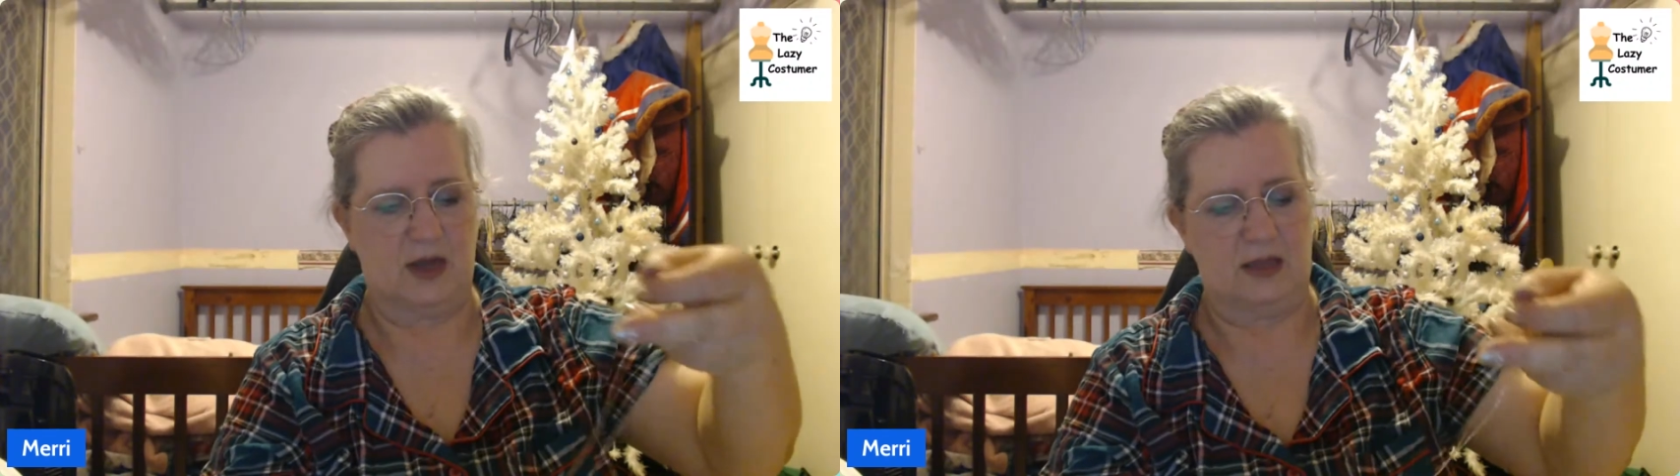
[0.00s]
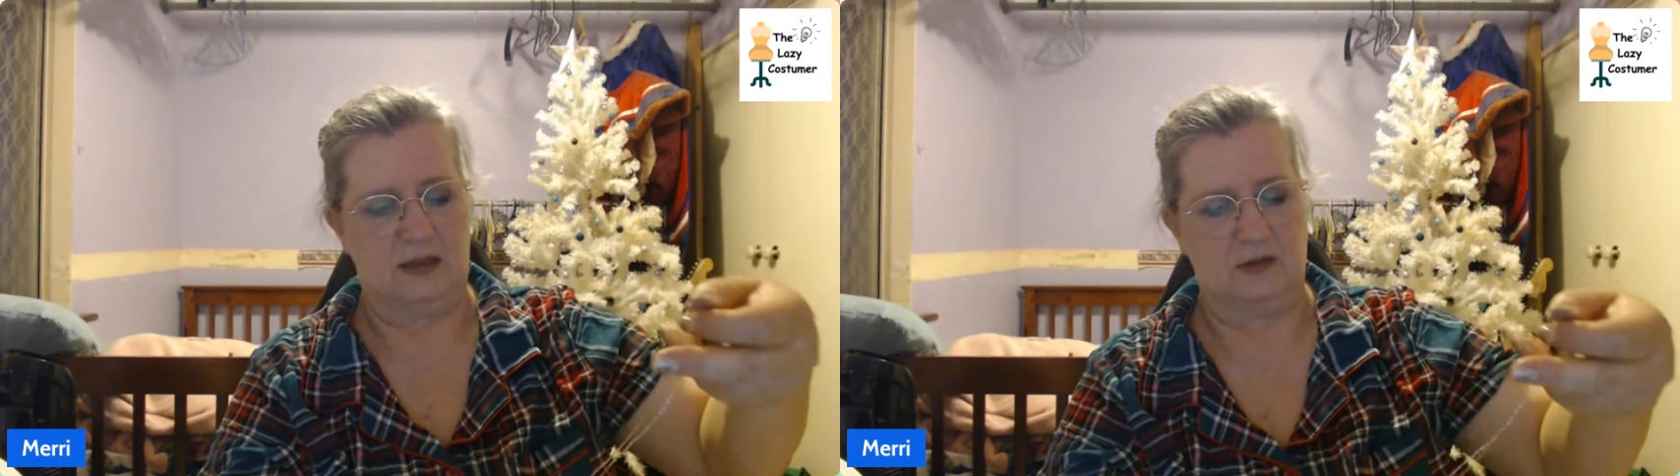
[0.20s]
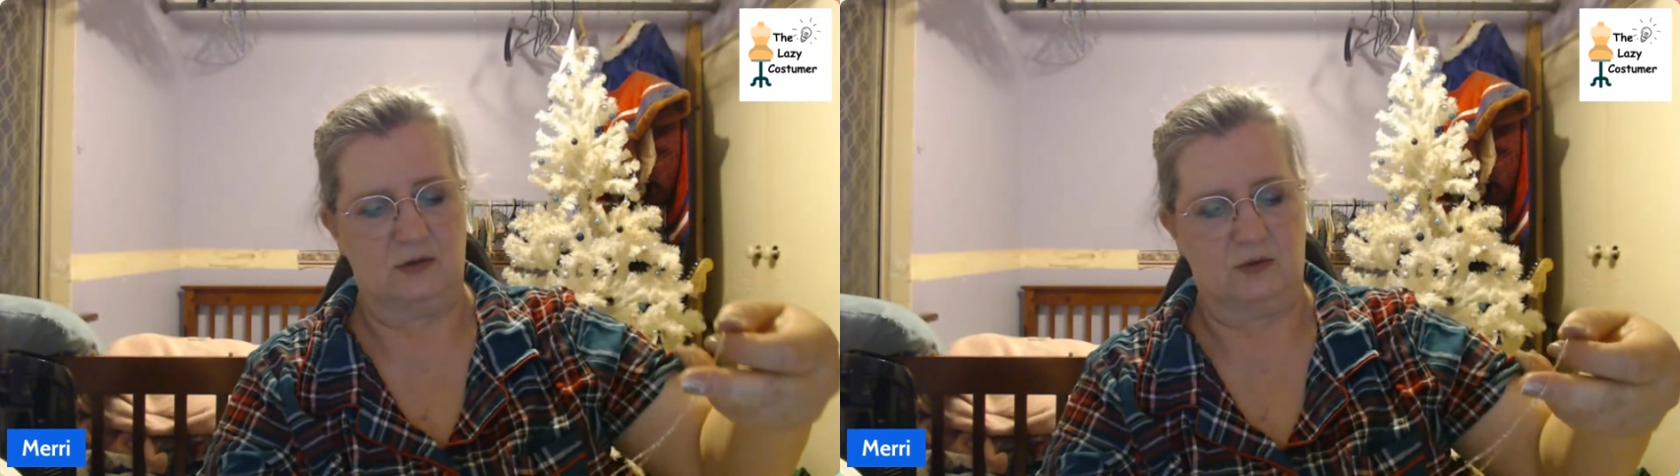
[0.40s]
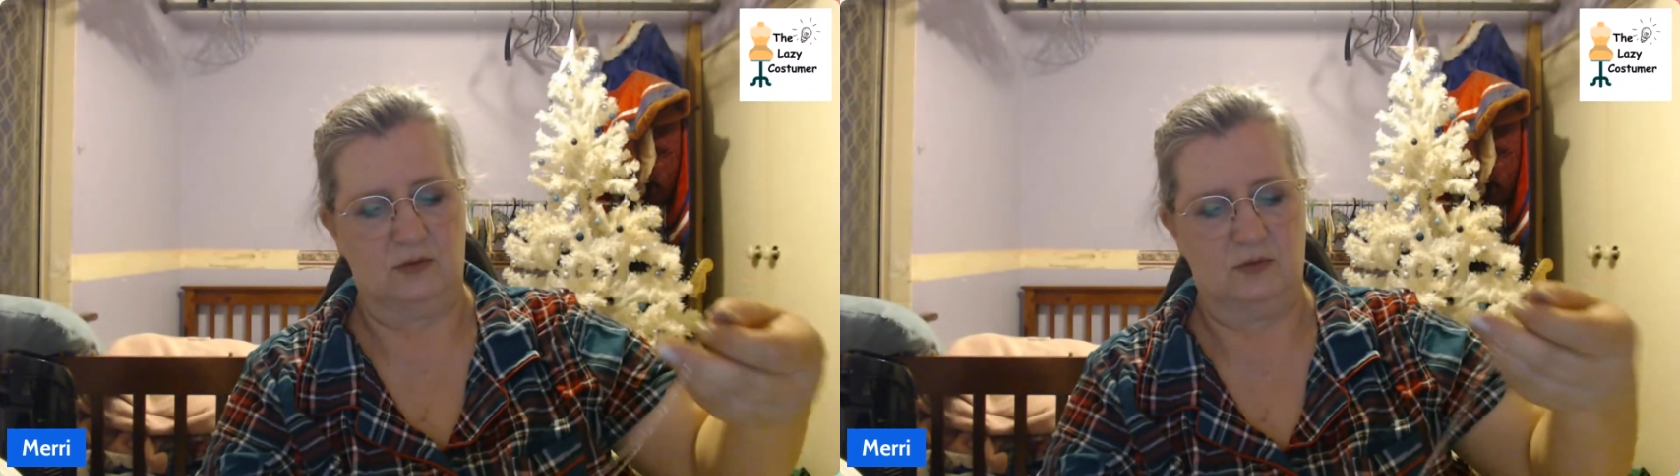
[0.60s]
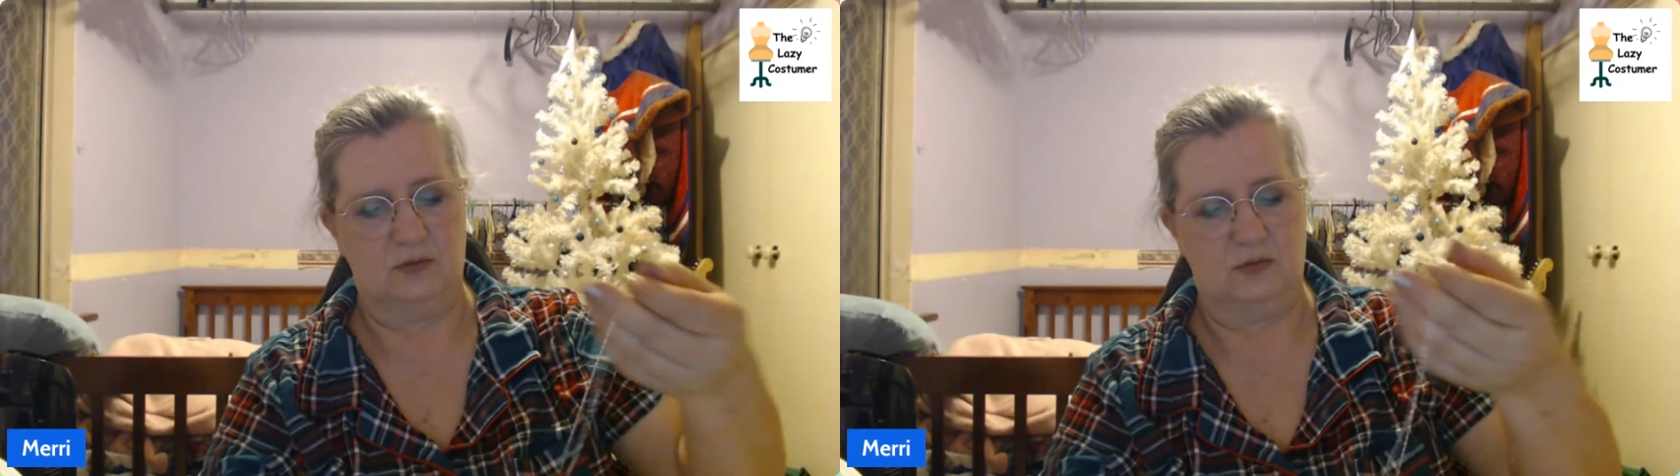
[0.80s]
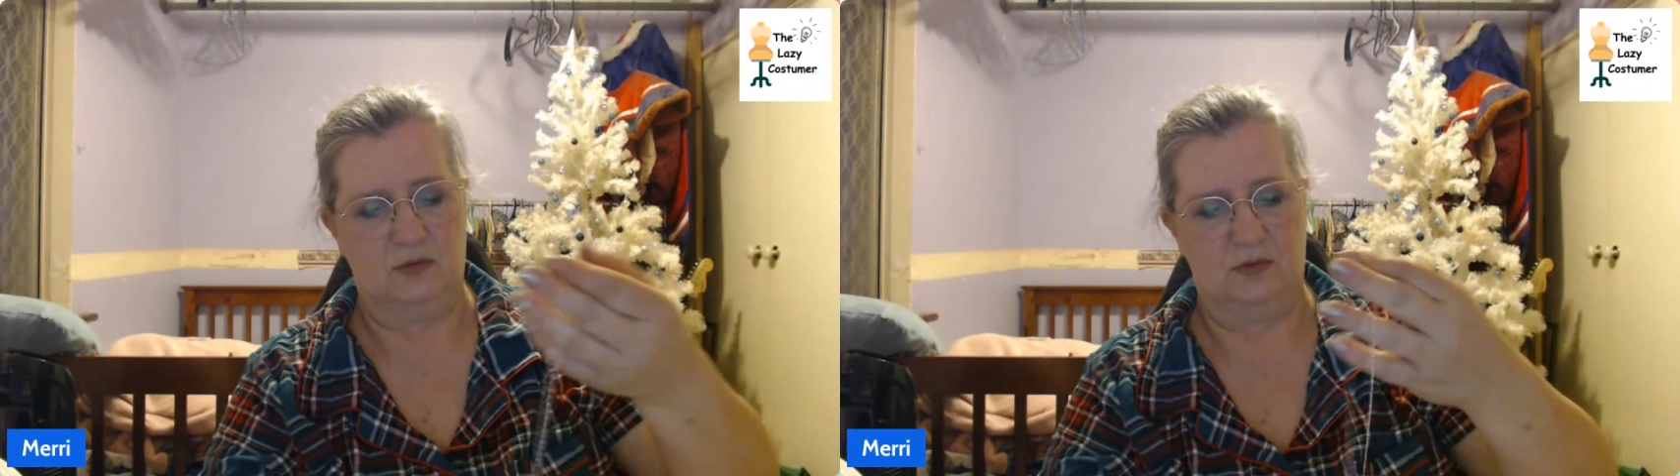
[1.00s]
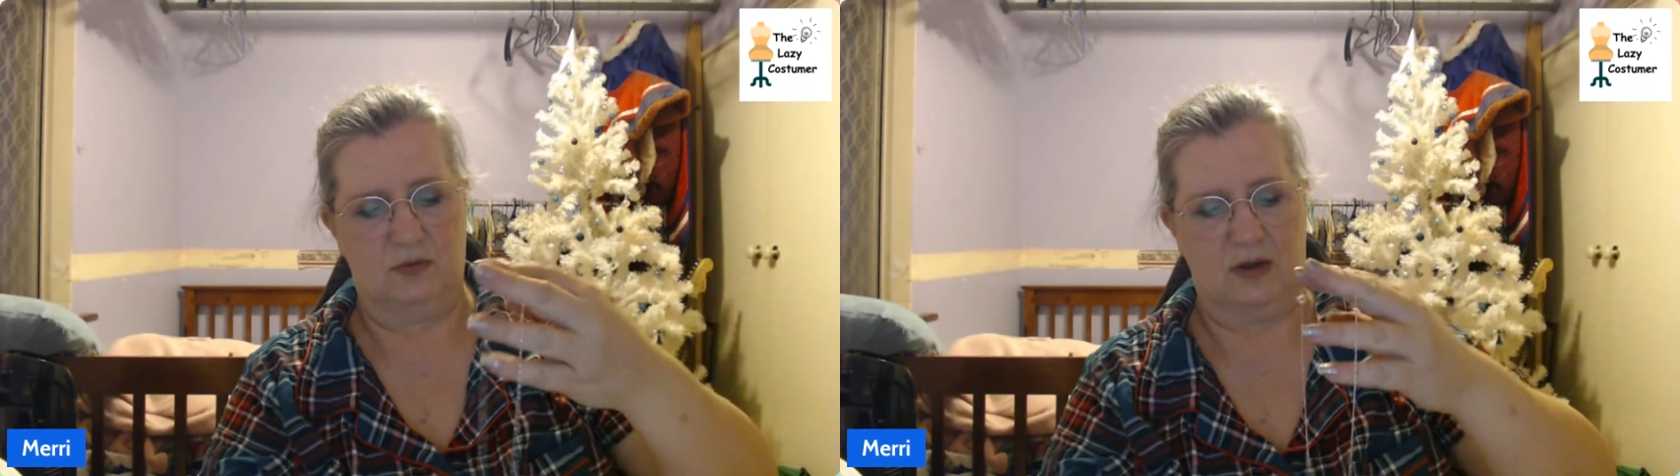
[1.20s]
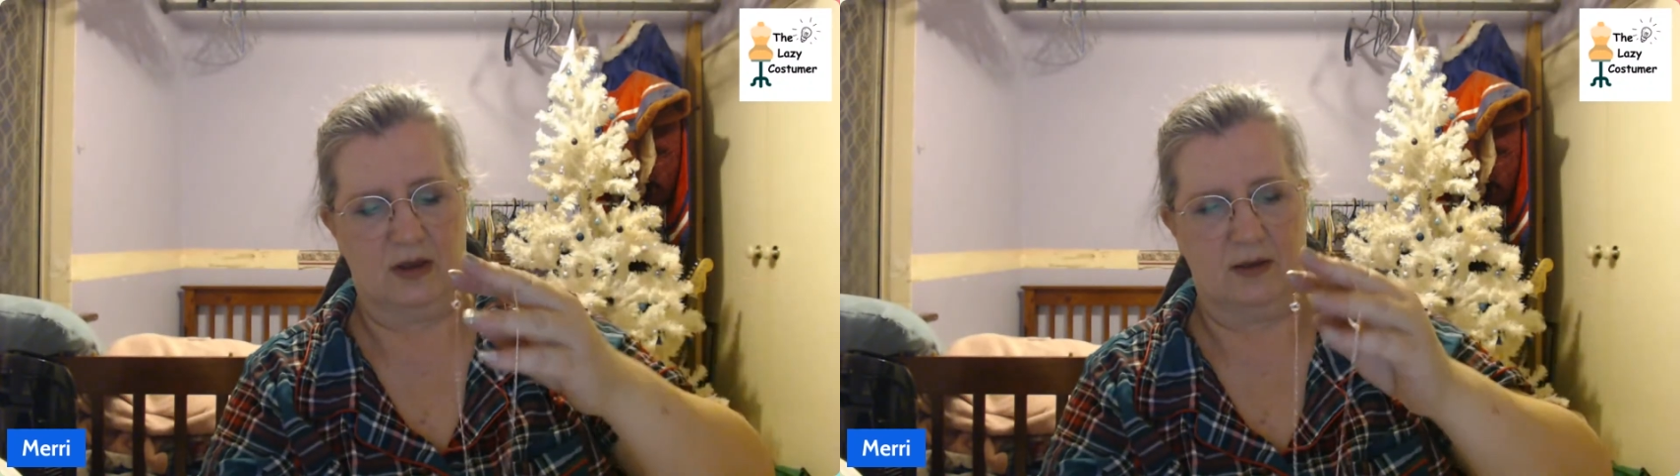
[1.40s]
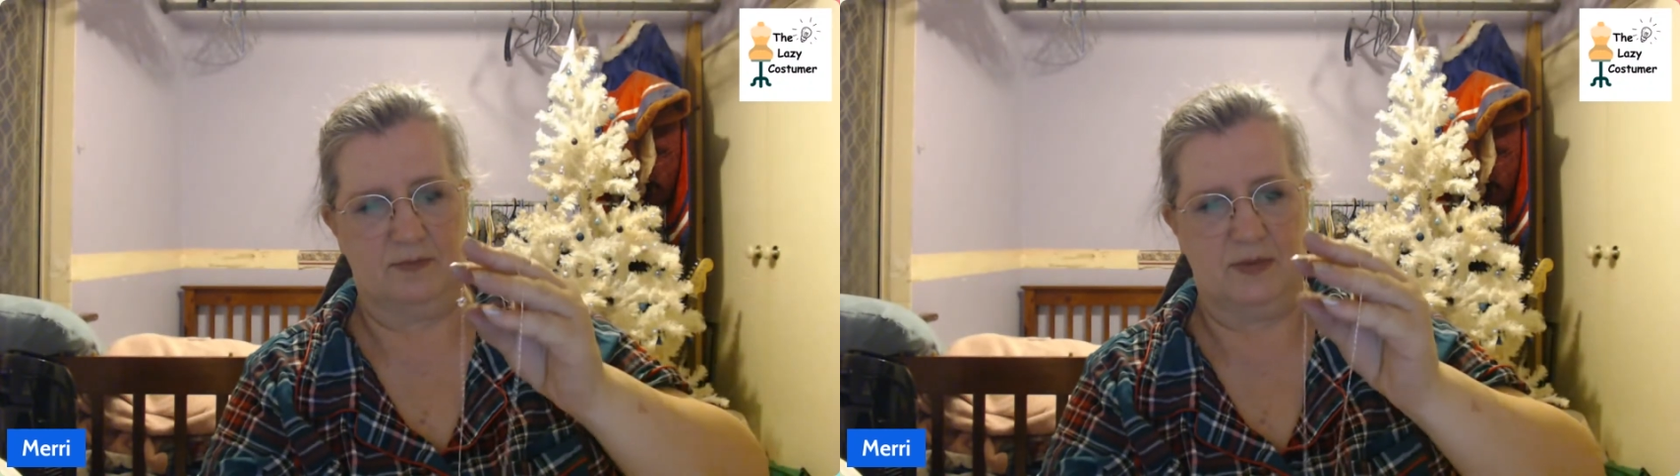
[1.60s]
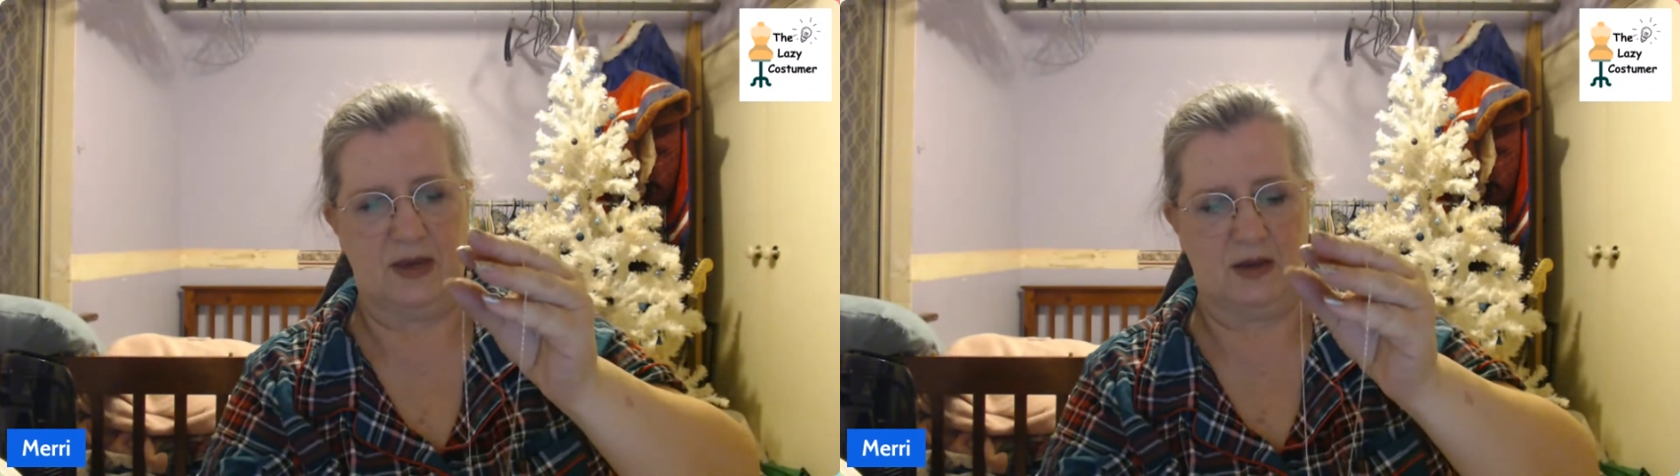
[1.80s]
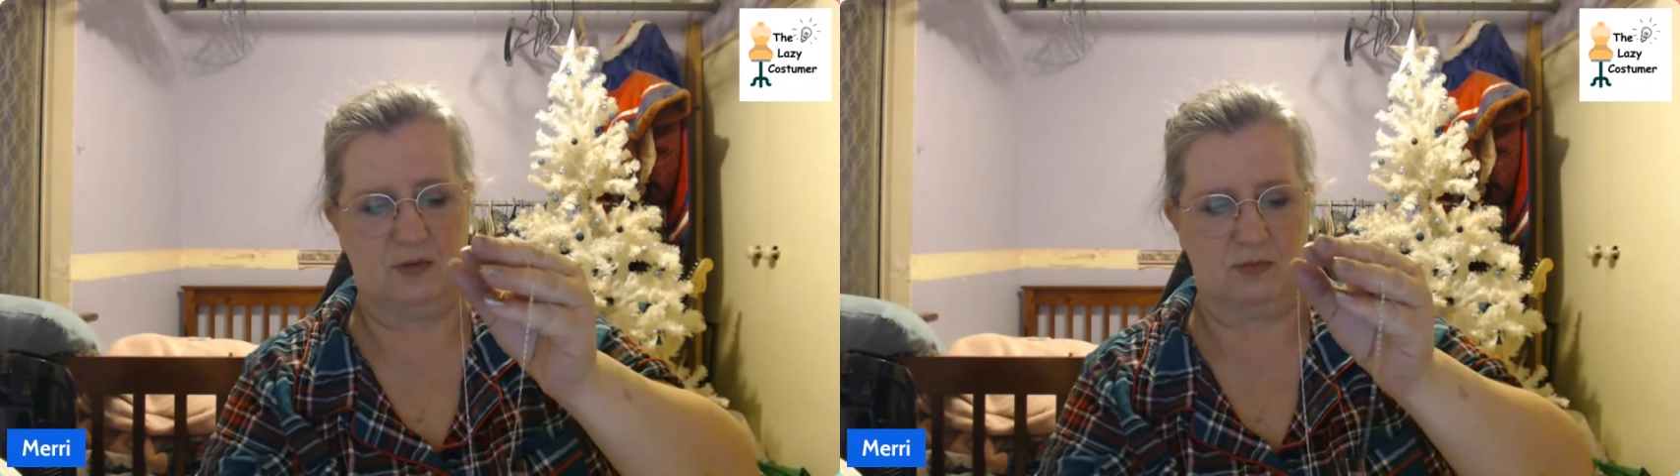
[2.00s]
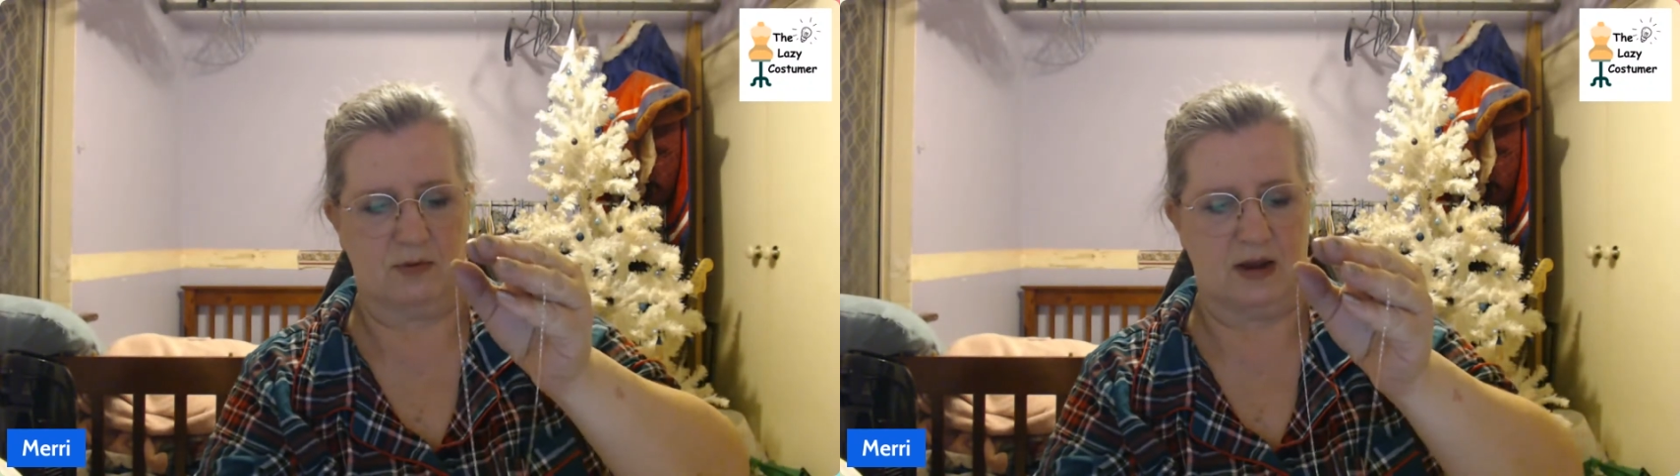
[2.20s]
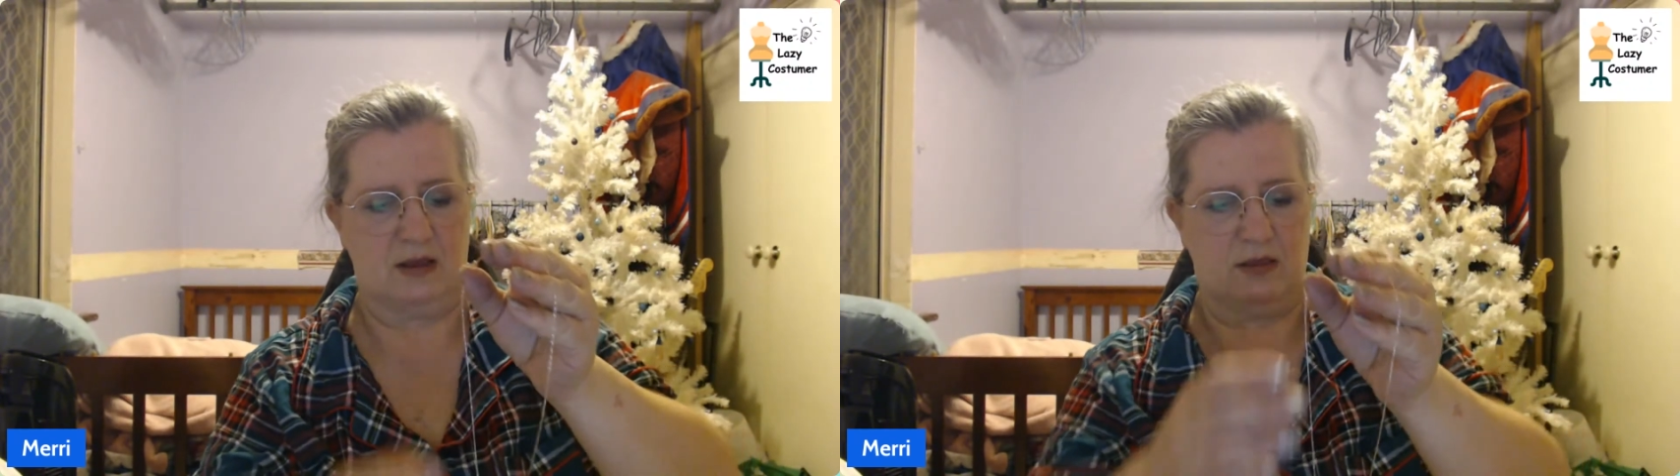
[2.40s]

little pink wreath